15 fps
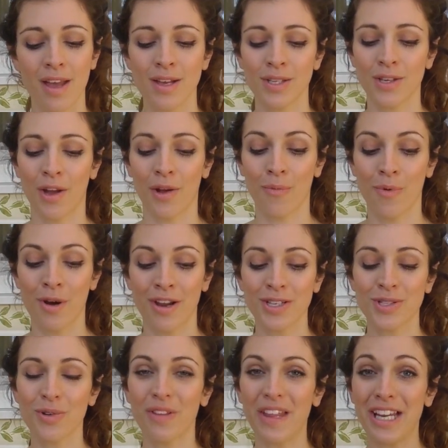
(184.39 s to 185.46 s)
So when I
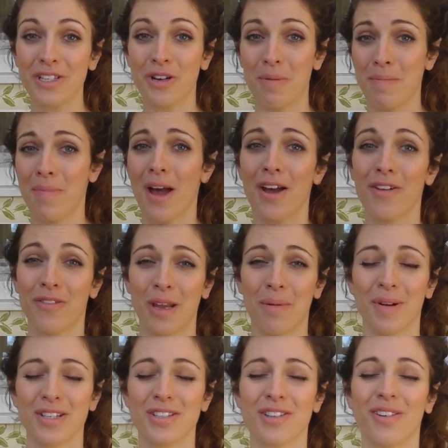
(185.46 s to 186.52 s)
saw that he'd got me
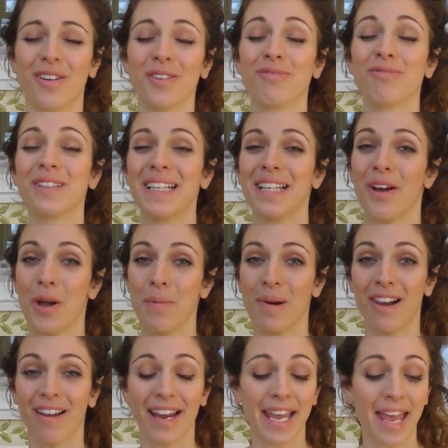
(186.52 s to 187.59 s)
perfume, I just thought, I really hope I
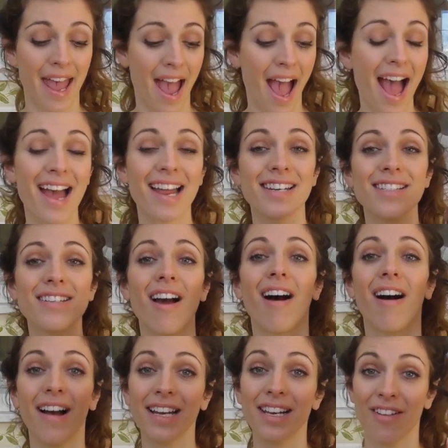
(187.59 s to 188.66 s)
like it. And
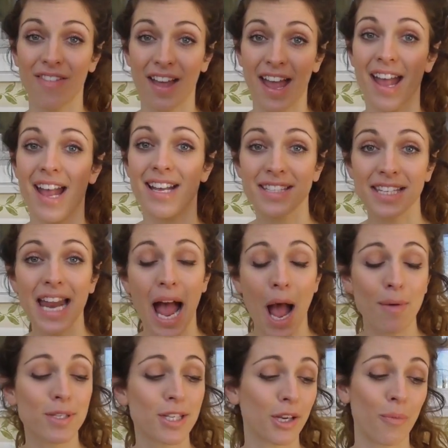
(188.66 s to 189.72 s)
I love it. It's an
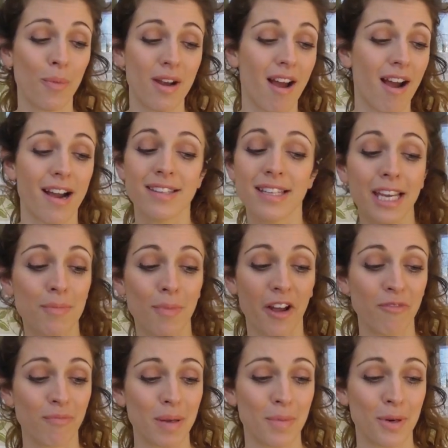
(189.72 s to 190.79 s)
absolute winner. I think it might
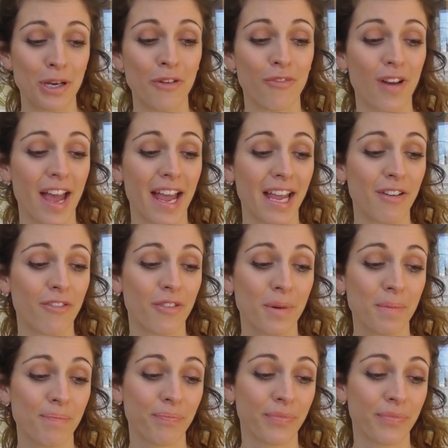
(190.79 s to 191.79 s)
even be my new fave.